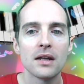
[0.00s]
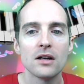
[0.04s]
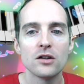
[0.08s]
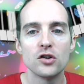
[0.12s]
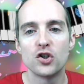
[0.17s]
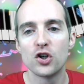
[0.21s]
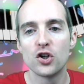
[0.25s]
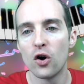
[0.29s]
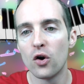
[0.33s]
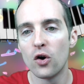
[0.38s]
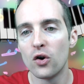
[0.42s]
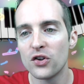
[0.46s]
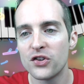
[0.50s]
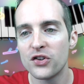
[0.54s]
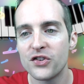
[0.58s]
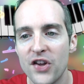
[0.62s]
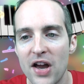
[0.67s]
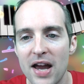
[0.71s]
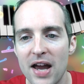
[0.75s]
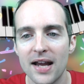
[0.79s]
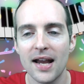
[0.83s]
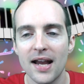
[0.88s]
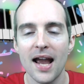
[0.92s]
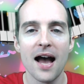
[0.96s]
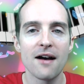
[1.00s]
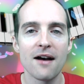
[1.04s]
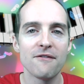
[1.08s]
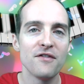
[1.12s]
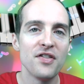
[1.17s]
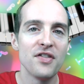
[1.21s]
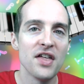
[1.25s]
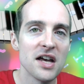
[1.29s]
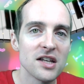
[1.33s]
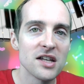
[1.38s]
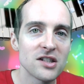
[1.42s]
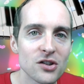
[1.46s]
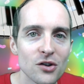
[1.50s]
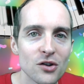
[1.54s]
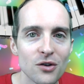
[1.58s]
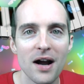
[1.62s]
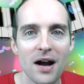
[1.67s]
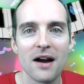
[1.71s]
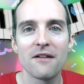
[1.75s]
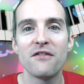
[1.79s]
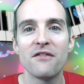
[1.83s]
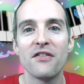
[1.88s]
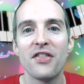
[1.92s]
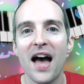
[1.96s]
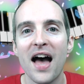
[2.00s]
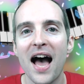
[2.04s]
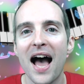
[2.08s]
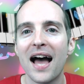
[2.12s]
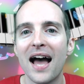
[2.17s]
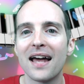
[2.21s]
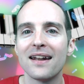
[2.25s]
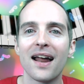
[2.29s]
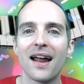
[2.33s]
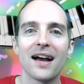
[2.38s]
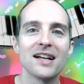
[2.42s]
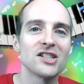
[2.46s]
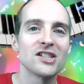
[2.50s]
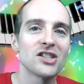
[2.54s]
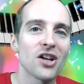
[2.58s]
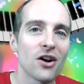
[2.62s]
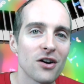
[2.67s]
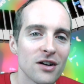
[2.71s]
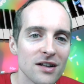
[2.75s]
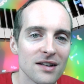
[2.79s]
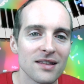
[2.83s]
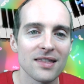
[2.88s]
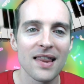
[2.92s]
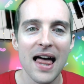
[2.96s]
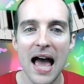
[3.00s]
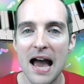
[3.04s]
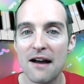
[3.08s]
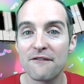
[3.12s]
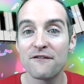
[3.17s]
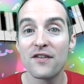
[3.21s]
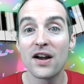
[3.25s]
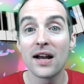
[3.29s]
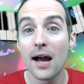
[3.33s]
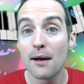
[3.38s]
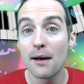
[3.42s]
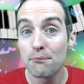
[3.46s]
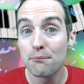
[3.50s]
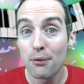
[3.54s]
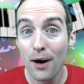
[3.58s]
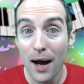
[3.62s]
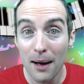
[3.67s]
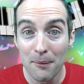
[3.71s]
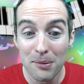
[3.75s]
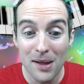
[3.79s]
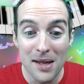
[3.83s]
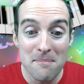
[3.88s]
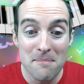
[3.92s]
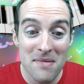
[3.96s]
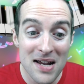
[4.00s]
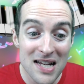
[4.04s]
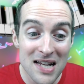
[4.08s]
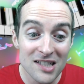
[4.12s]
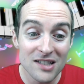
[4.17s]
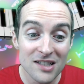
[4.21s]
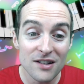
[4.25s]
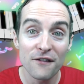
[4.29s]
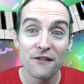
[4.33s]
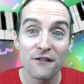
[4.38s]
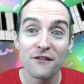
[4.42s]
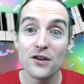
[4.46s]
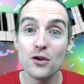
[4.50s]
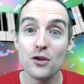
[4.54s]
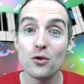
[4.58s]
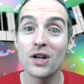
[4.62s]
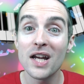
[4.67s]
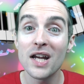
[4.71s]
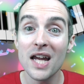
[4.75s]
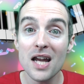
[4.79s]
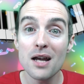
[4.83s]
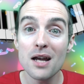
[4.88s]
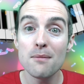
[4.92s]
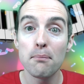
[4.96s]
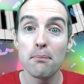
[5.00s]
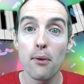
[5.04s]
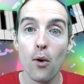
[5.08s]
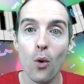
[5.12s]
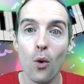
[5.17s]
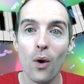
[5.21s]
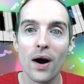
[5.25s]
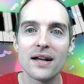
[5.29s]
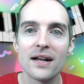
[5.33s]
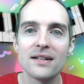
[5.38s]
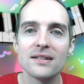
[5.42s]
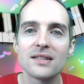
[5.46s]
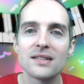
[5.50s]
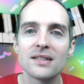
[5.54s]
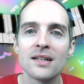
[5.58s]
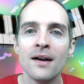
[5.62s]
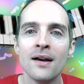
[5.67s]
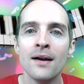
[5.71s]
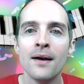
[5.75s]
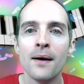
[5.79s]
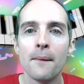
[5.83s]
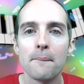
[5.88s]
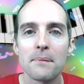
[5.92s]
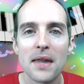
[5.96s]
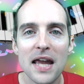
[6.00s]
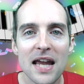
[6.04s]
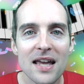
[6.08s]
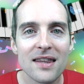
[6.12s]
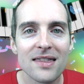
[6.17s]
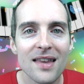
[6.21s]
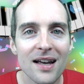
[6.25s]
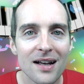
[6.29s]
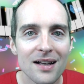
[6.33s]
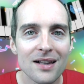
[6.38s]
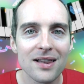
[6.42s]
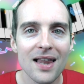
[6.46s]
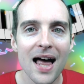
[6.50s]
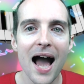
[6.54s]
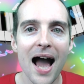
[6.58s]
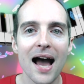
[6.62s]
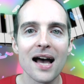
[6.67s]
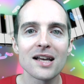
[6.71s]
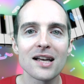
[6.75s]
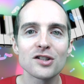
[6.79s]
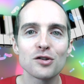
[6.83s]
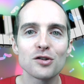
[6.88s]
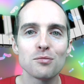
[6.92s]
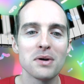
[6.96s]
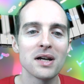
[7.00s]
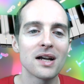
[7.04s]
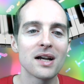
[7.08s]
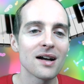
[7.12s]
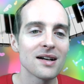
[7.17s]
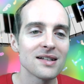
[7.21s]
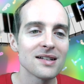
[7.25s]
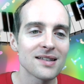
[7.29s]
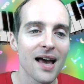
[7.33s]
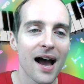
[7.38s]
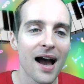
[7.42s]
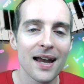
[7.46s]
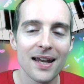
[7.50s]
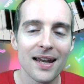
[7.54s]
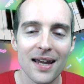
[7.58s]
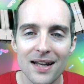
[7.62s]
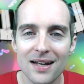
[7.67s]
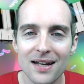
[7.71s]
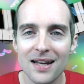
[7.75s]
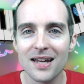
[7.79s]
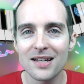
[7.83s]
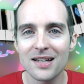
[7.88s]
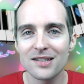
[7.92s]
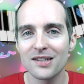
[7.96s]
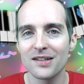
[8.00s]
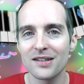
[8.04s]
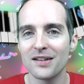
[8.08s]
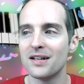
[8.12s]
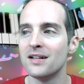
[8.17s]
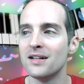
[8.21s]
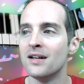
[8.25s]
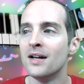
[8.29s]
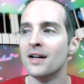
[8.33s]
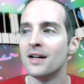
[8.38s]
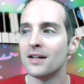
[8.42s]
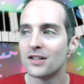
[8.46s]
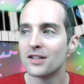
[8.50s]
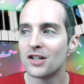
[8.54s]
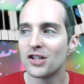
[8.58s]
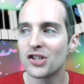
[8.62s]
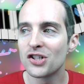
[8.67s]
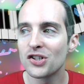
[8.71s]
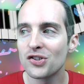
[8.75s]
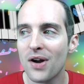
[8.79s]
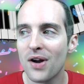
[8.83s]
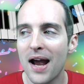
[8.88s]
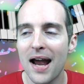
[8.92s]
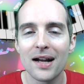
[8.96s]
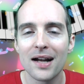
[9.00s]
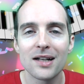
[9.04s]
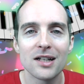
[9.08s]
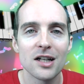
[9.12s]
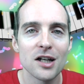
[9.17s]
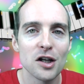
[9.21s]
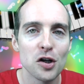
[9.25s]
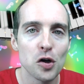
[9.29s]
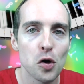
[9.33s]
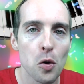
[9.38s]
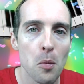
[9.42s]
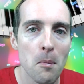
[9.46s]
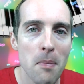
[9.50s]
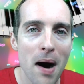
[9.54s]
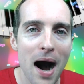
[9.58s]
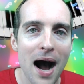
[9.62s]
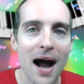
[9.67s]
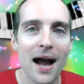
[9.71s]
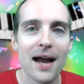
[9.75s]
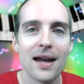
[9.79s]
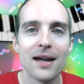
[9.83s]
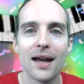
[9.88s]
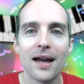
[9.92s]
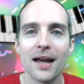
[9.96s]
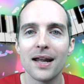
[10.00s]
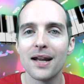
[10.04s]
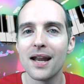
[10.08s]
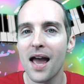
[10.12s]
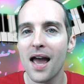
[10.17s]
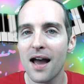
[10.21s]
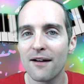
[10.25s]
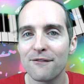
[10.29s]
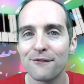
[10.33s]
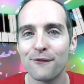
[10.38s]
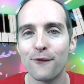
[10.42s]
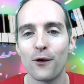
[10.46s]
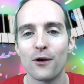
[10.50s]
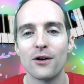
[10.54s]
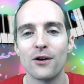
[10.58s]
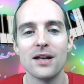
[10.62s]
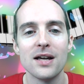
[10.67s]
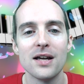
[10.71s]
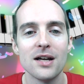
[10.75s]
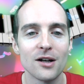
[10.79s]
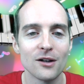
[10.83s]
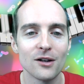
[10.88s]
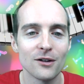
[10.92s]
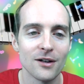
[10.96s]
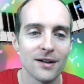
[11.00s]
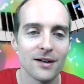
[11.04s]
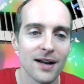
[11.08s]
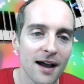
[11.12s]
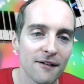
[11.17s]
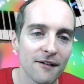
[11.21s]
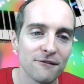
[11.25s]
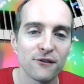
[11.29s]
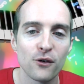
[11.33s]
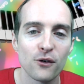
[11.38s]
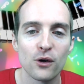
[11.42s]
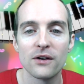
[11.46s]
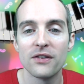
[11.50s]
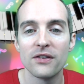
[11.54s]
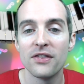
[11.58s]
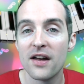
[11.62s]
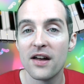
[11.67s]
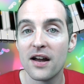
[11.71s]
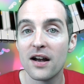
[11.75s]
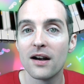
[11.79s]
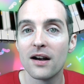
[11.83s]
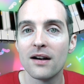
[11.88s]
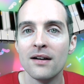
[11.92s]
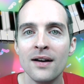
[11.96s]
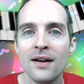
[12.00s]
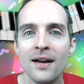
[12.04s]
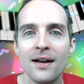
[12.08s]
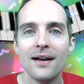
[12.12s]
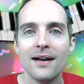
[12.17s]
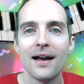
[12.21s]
Joel saying F this or F that, and I started laughing. I probably missed a few key points in the class because I get easily distracted by an F word here or an F word there.